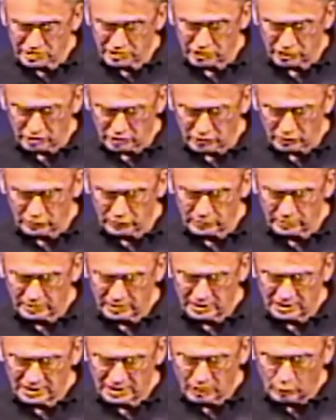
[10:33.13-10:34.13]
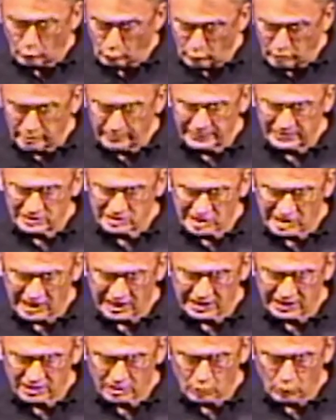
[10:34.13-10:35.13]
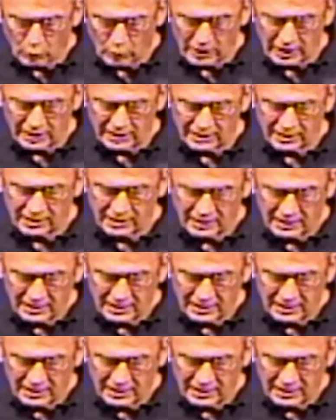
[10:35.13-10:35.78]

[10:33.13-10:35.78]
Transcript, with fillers: to you, will be taken away,